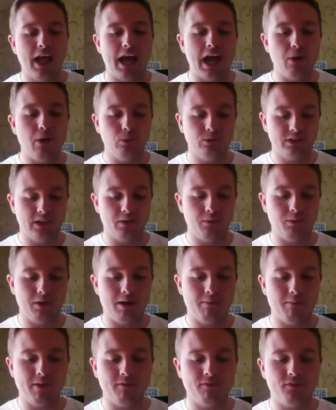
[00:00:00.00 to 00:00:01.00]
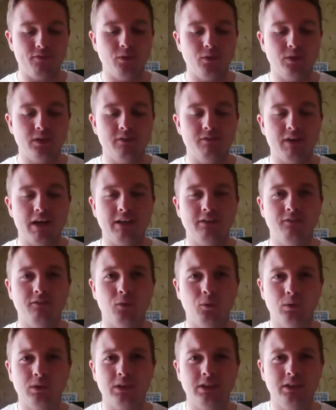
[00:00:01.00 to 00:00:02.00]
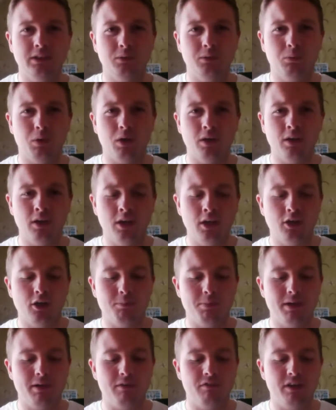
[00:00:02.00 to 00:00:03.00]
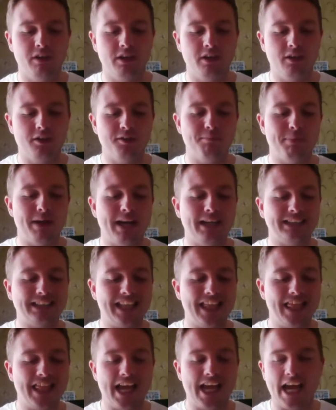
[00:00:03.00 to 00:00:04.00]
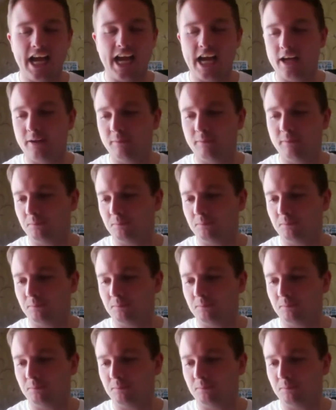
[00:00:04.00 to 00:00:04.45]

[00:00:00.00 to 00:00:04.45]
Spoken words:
And also Effusive at 14 to 1 could be a really good bet there.